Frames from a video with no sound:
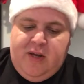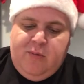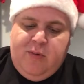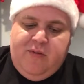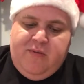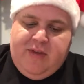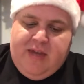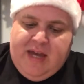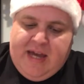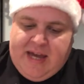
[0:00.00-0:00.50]
then
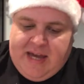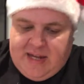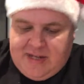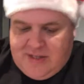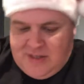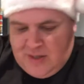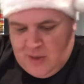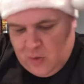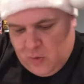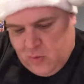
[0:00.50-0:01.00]
we've
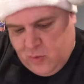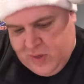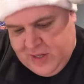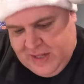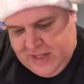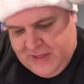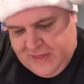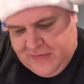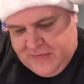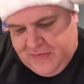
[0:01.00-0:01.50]
got a
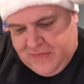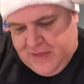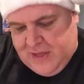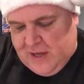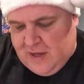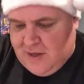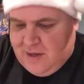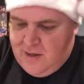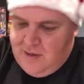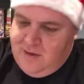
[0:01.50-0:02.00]
really
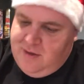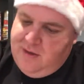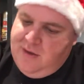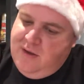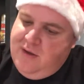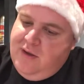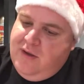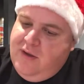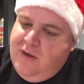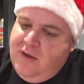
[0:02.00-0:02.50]
thick,
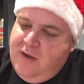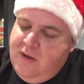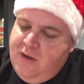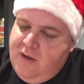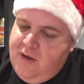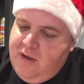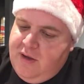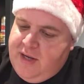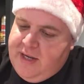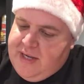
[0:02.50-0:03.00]

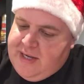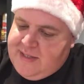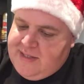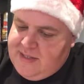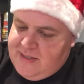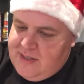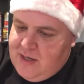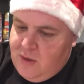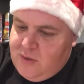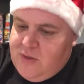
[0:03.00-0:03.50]
I guess
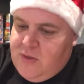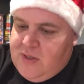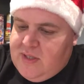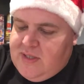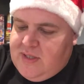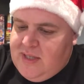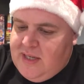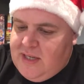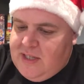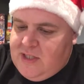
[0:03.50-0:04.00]
so this
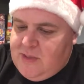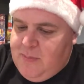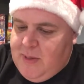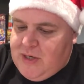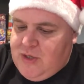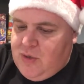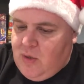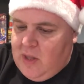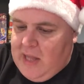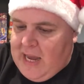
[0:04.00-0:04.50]
is like a
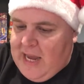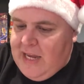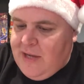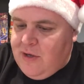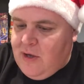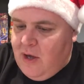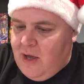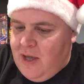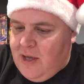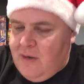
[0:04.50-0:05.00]
special
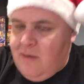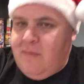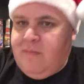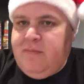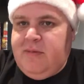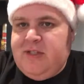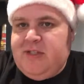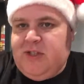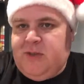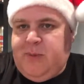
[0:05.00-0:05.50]
icon.
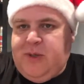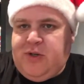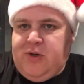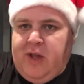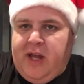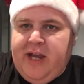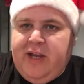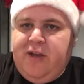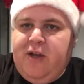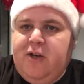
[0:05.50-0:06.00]
It's a special
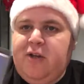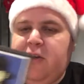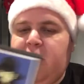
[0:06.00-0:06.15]
icon